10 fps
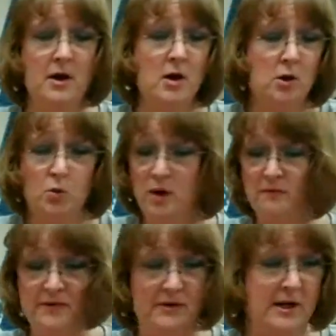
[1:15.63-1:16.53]

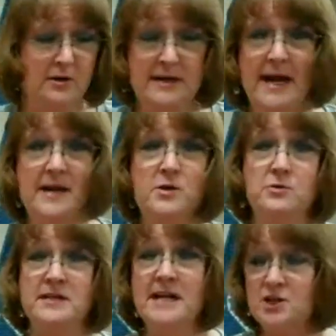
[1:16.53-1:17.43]
Quiltville here today. New
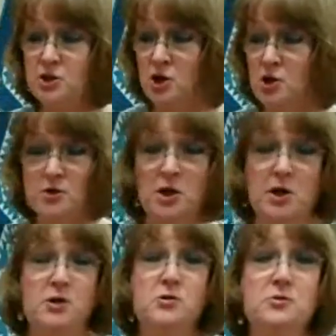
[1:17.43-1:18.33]
t-shirt,
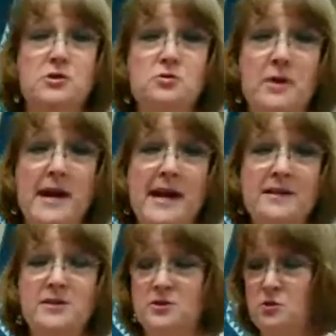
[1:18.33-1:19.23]
new strings,
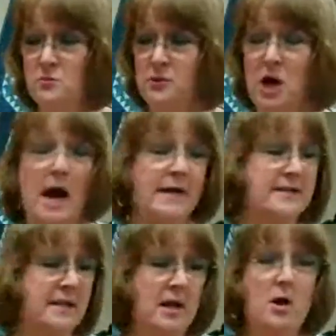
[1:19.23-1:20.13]
new blocks.
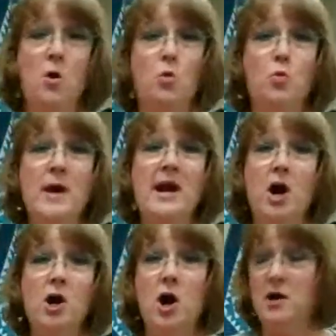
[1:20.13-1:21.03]
We
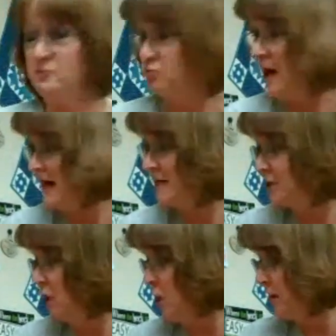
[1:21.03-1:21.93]
are ready to
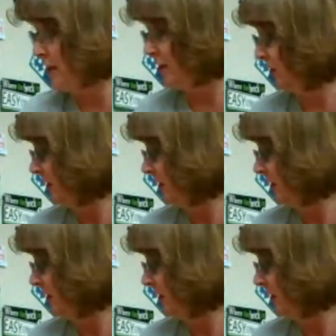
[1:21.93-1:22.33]
go here.